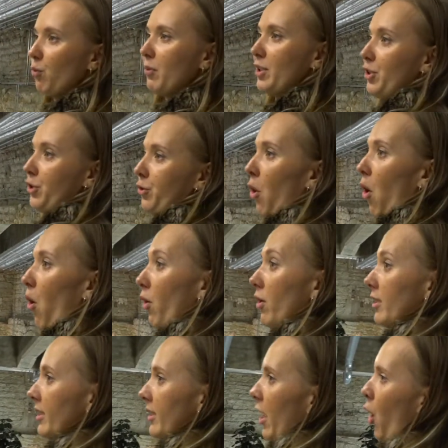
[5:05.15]
which is
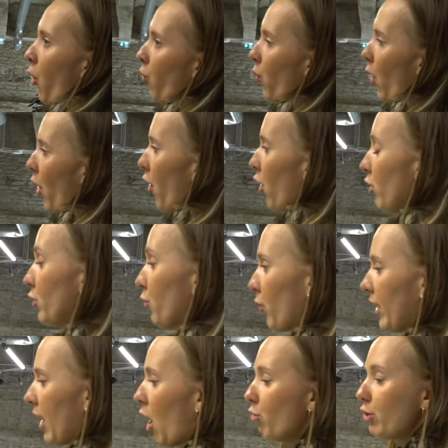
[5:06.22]
called A World
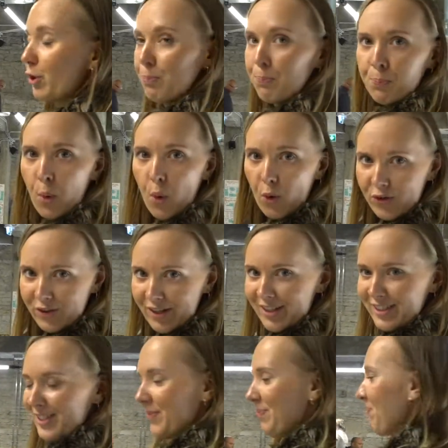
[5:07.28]
Without
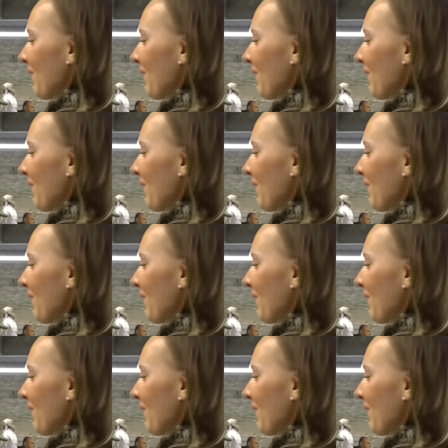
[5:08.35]
Borders.